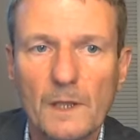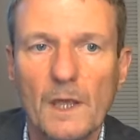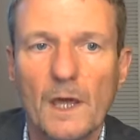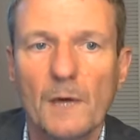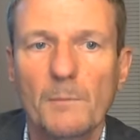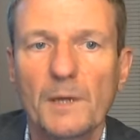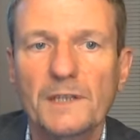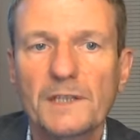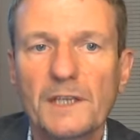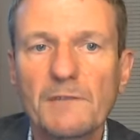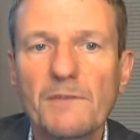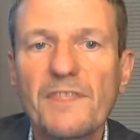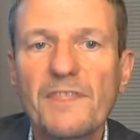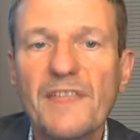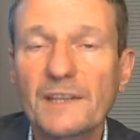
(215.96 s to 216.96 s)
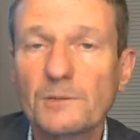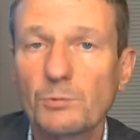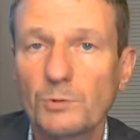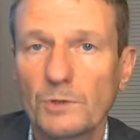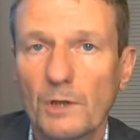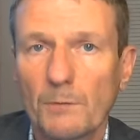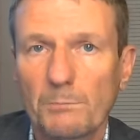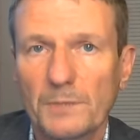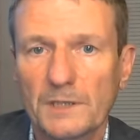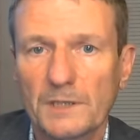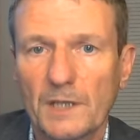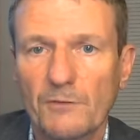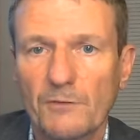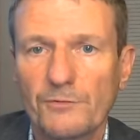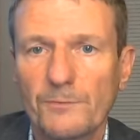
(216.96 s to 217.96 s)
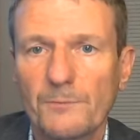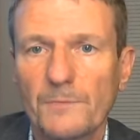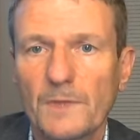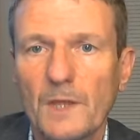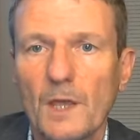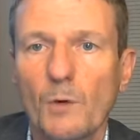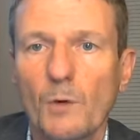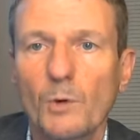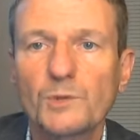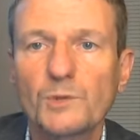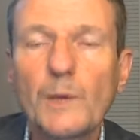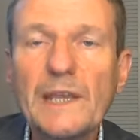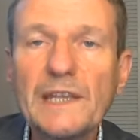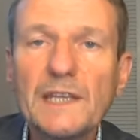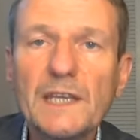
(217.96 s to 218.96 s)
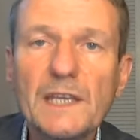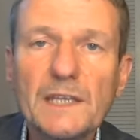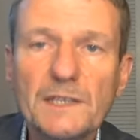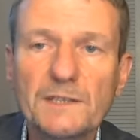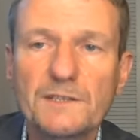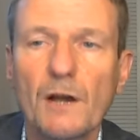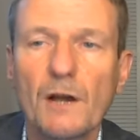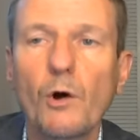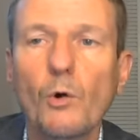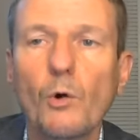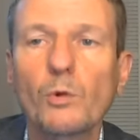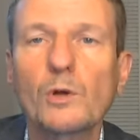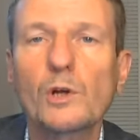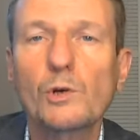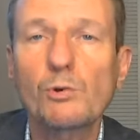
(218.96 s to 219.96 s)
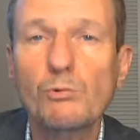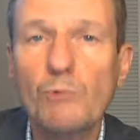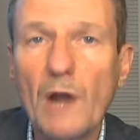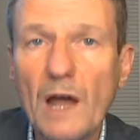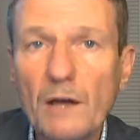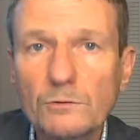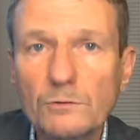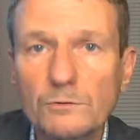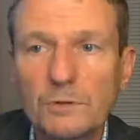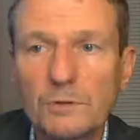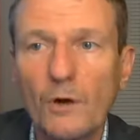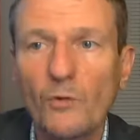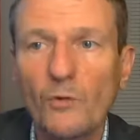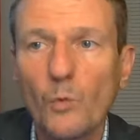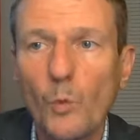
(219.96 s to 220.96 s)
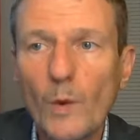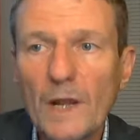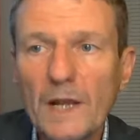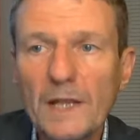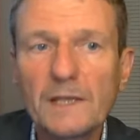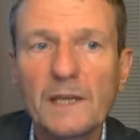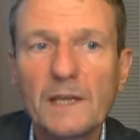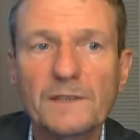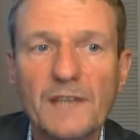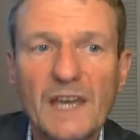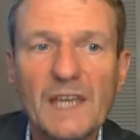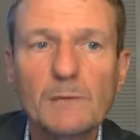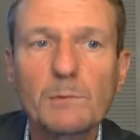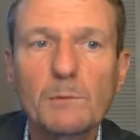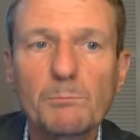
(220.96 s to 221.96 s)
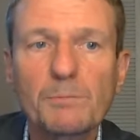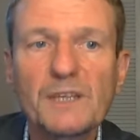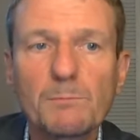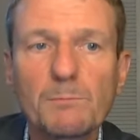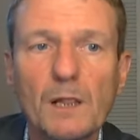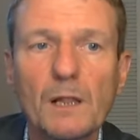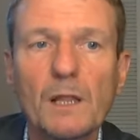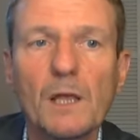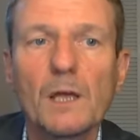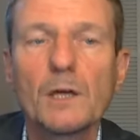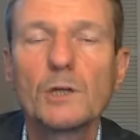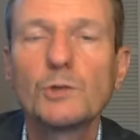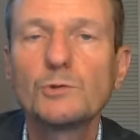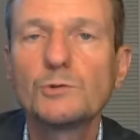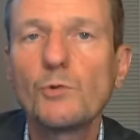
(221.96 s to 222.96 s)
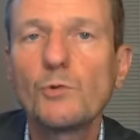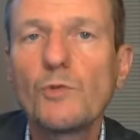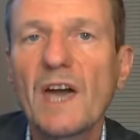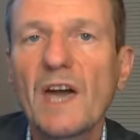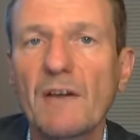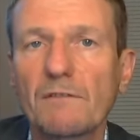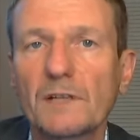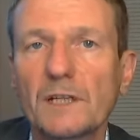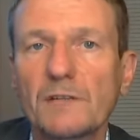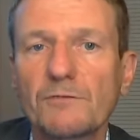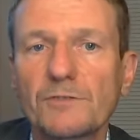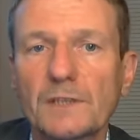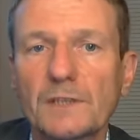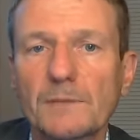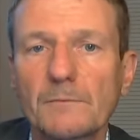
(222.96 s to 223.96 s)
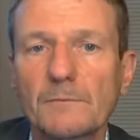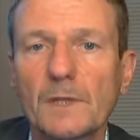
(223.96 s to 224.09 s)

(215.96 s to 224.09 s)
But even that would not be enough. What we need is a whole crowd of willing and able people who do the heavy lifting,